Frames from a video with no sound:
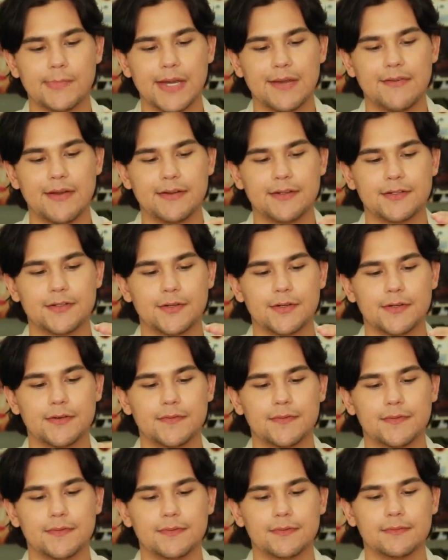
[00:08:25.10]
I've had to sort
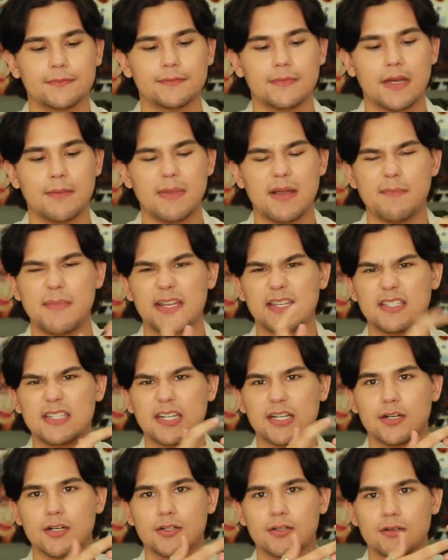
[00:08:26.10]
of I might make
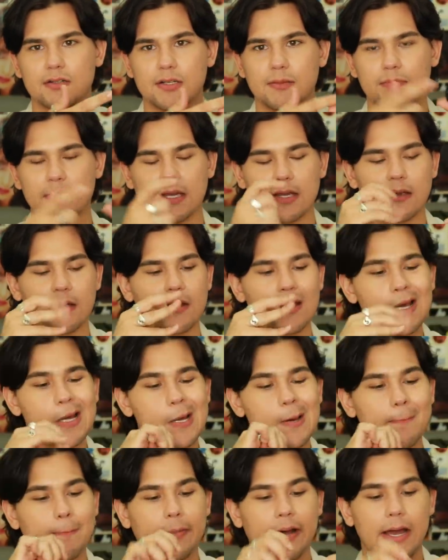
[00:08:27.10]
stickers or something,
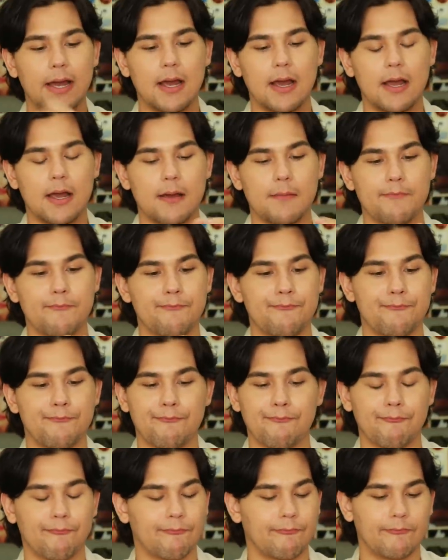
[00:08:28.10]
but um,
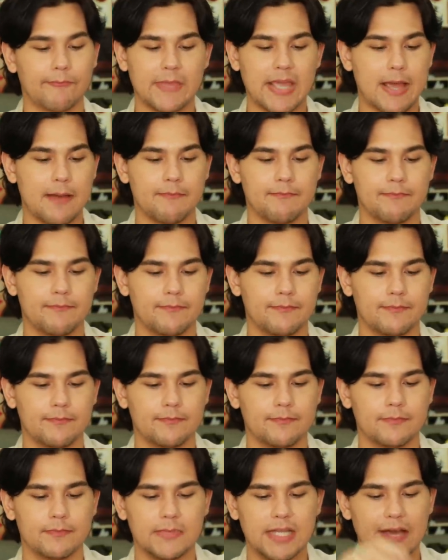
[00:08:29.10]
yeah,
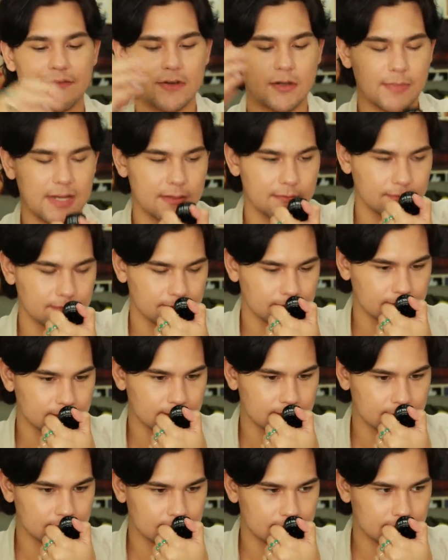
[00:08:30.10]
lavender mint.
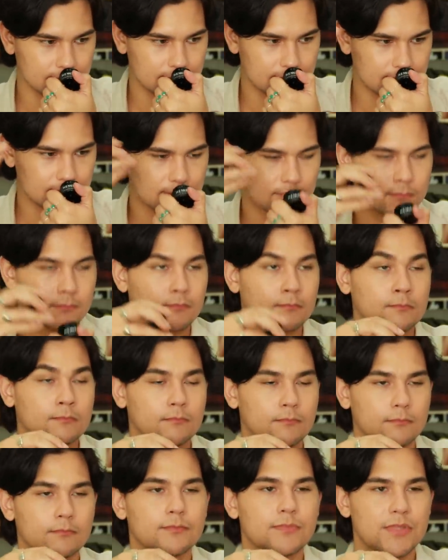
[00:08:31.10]

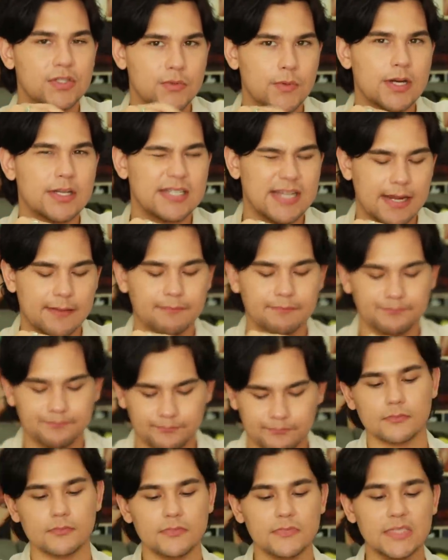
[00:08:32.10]
Mm, that's it's at.
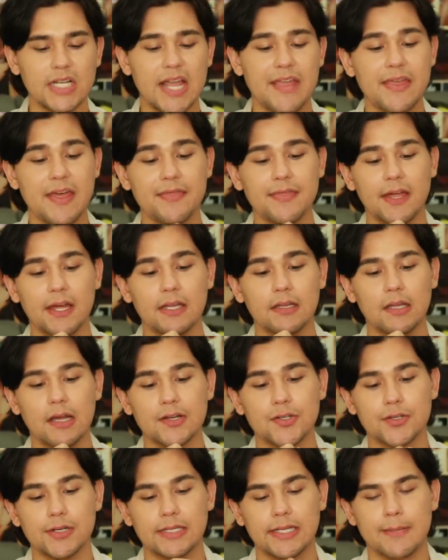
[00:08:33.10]
And then the
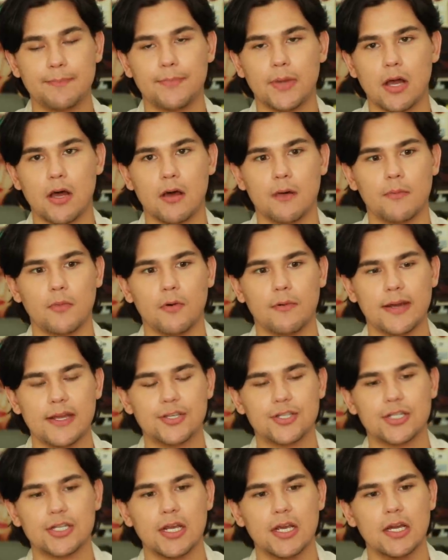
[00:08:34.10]
luxury lip balm,
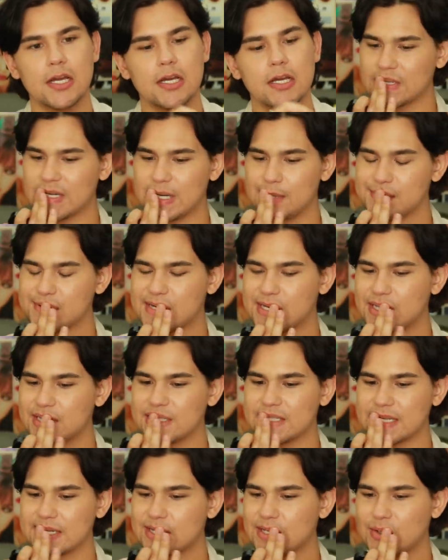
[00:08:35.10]
which I would call
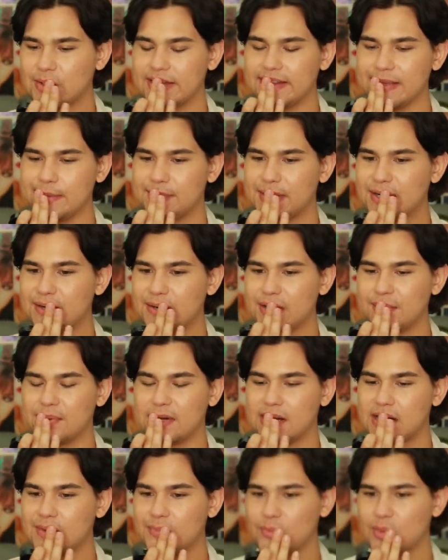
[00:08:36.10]
this like an oily buttery
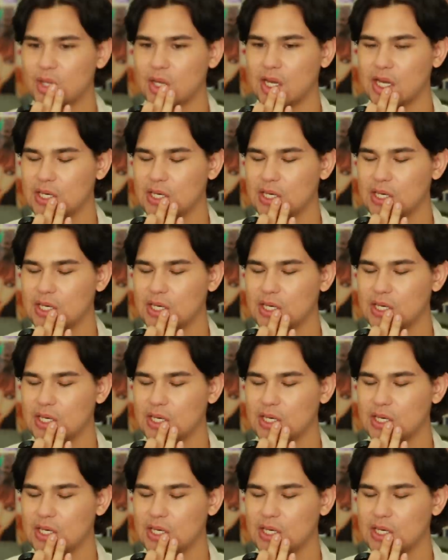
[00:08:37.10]
balm.